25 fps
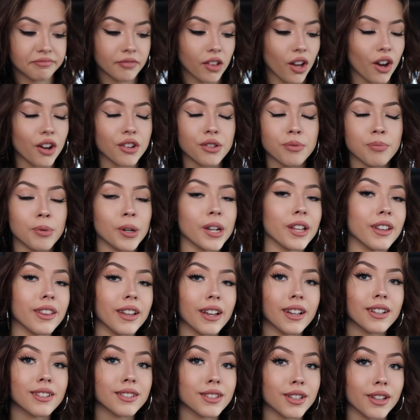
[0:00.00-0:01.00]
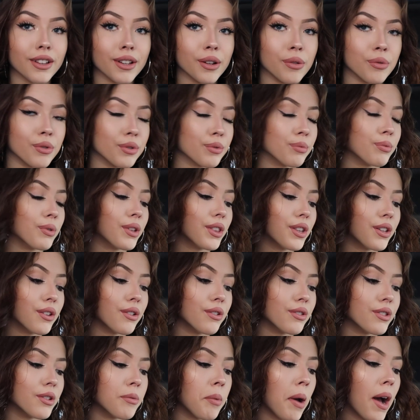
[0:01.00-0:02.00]
I just put it in there so that it was with
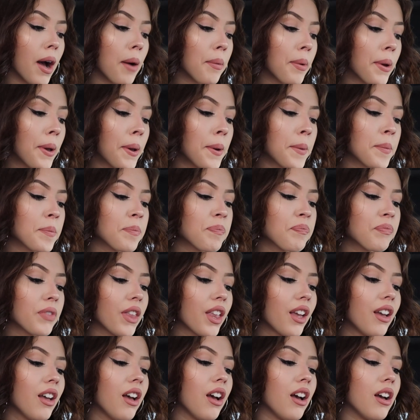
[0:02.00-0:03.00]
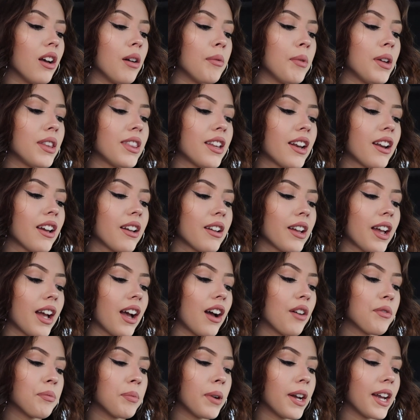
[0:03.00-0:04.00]
the YouTube app. And then I
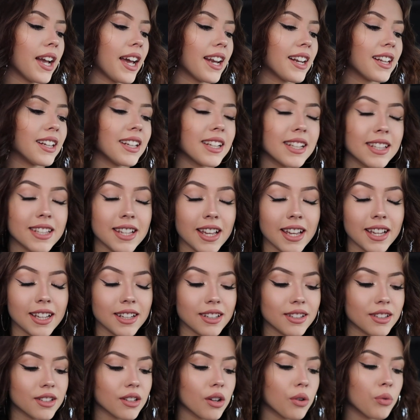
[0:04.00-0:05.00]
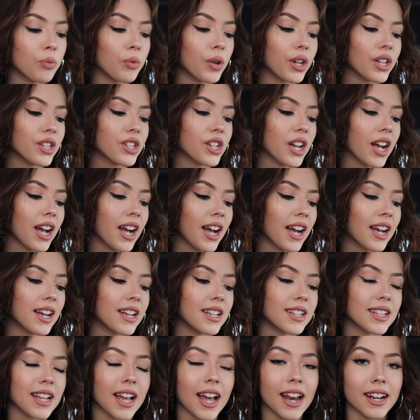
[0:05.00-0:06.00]
have my analytics, which
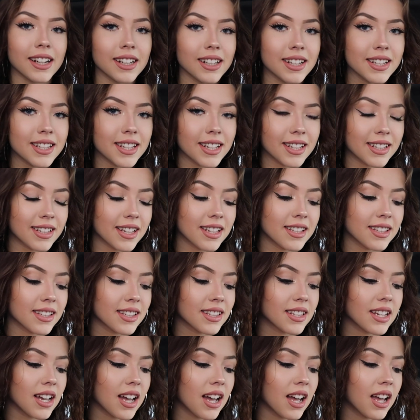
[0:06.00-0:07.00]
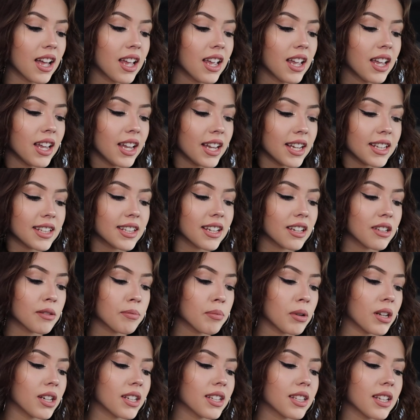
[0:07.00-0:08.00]
has Analytics Insta, Insights
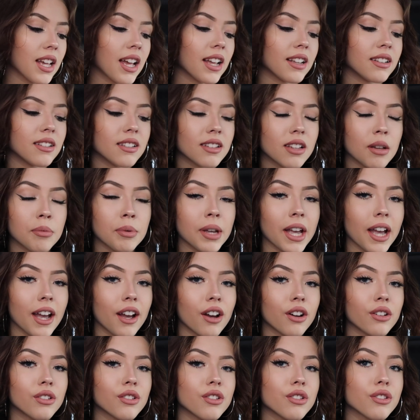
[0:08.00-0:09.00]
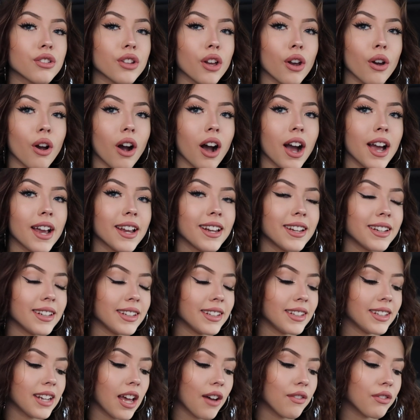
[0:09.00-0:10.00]
Plus, and Subcount. So I
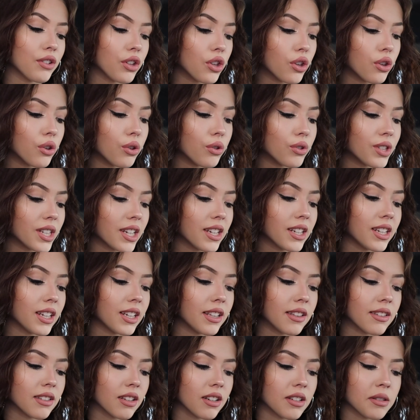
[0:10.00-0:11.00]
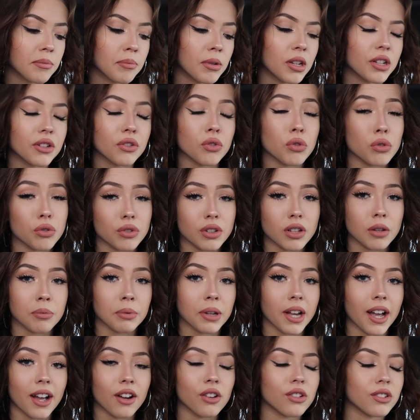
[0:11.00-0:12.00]
never use Insights Plus or
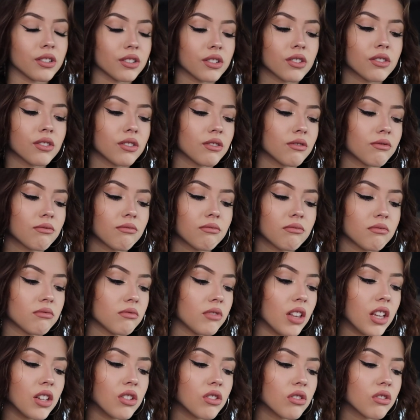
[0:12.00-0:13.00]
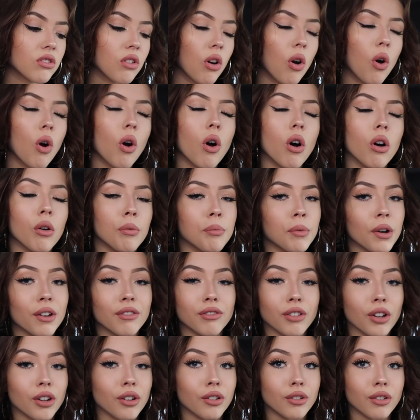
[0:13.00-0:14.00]
Subcount. It's just on my
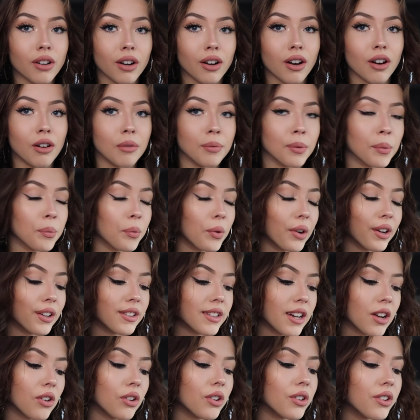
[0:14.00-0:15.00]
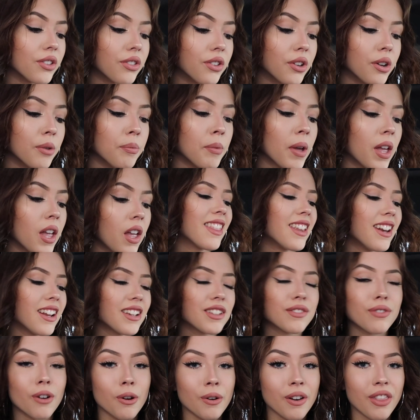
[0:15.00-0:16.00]
phone. I can't remember when I downloaded them. The
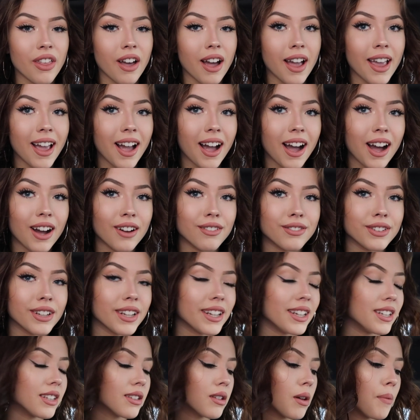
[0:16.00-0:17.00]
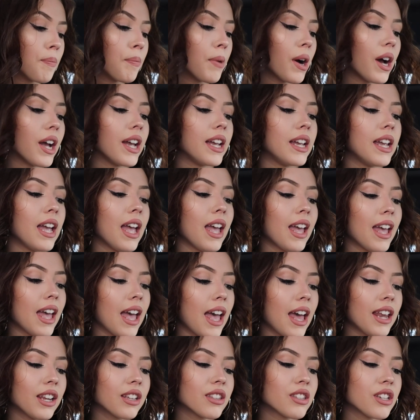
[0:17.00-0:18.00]
next folder that I have is my
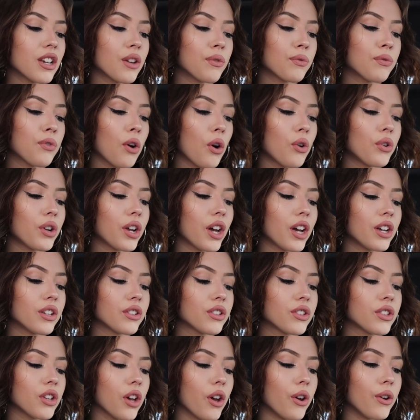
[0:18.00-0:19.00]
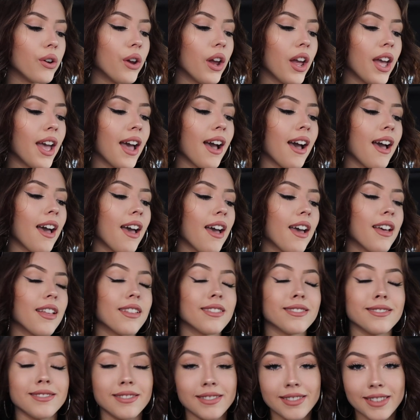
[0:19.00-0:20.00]
editing folder. So
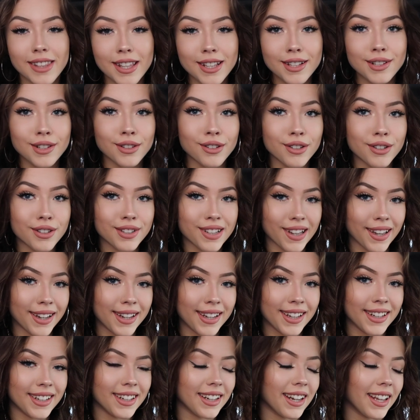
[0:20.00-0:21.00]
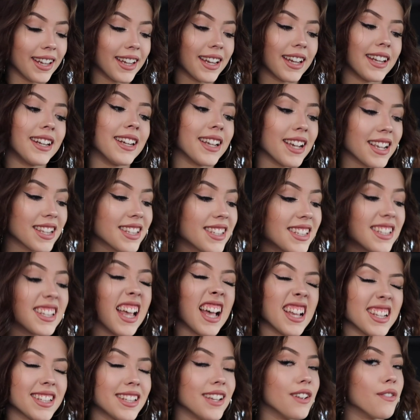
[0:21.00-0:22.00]
this looks like an
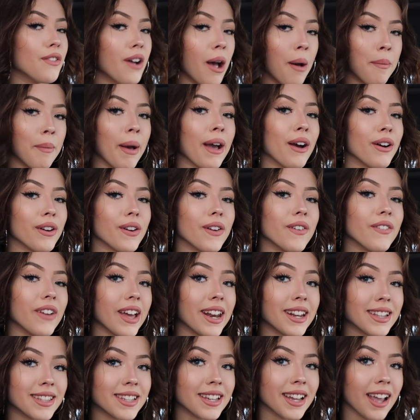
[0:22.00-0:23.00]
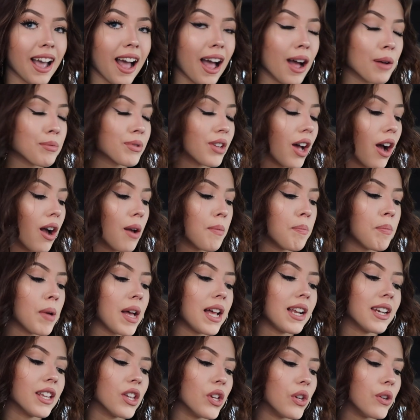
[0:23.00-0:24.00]
excessive amount of editing apps. I
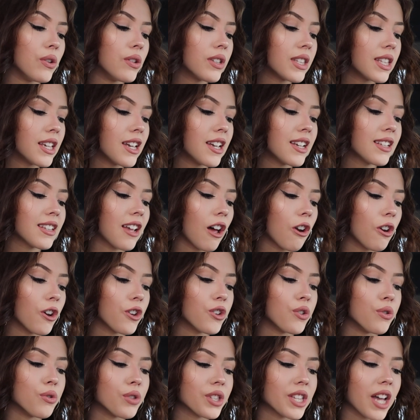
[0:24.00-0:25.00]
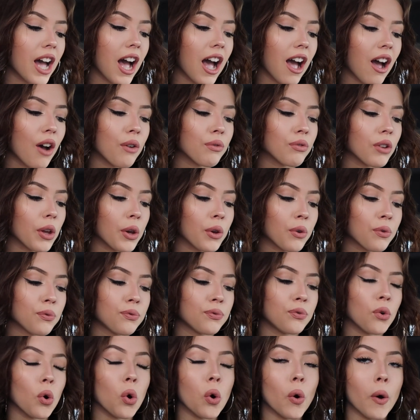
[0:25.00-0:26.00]
barely use these, and I used to have like
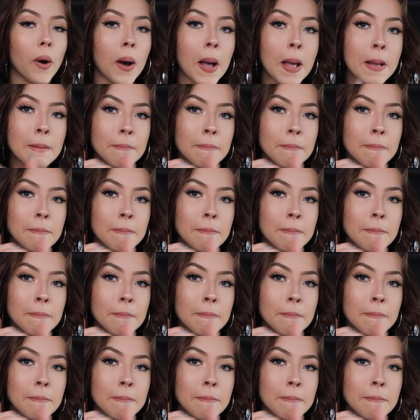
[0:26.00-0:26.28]
4